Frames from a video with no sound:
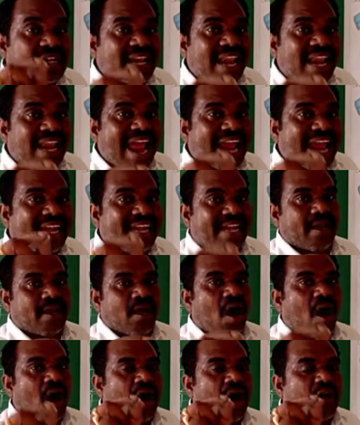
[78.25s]

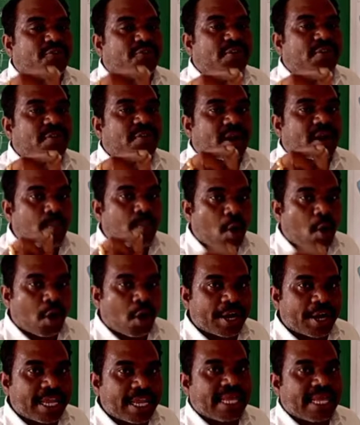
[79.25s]
gland of our
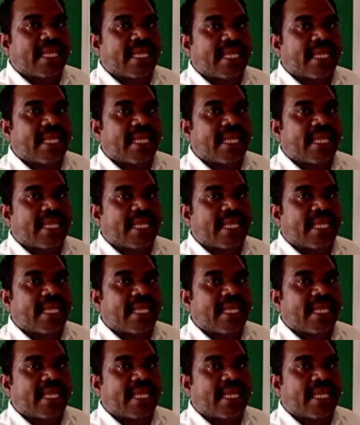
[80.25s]
body,